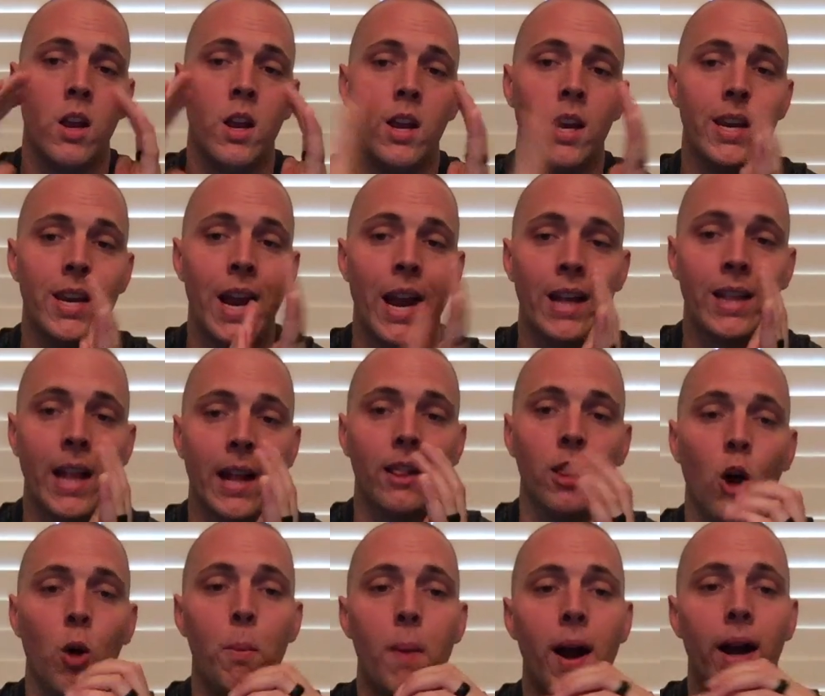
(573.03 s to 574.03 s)
yank that
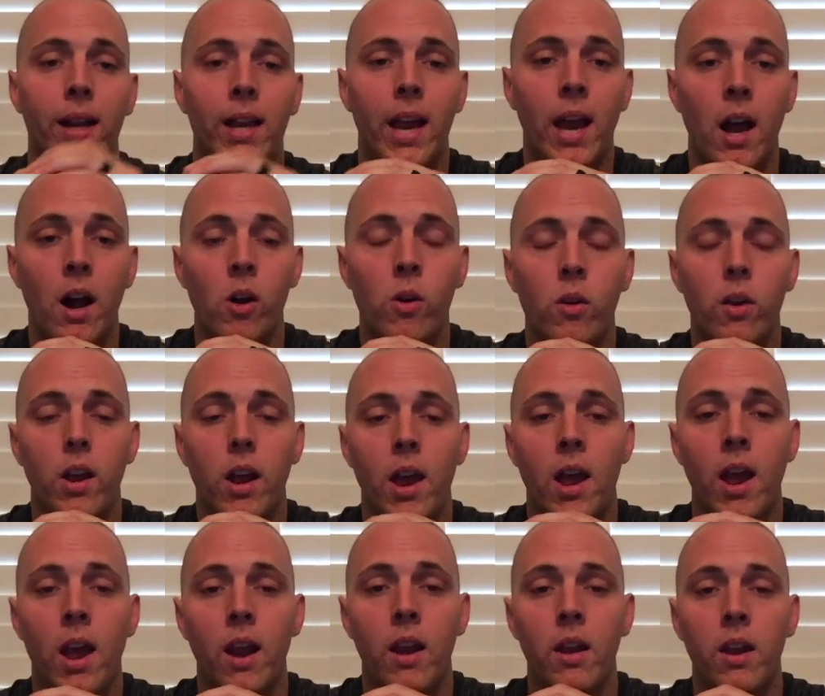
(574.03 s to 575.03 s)
low back down
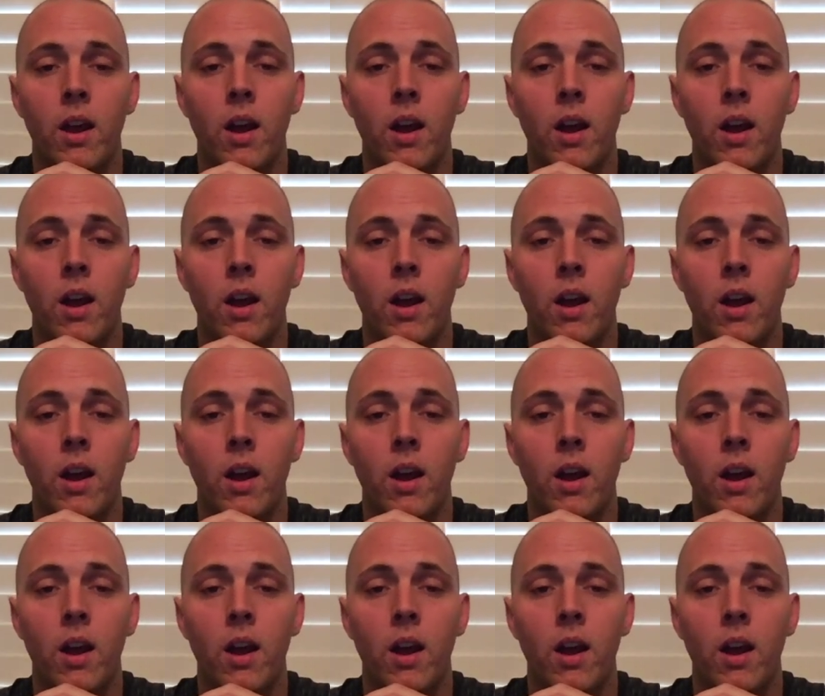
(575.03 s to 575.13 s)
and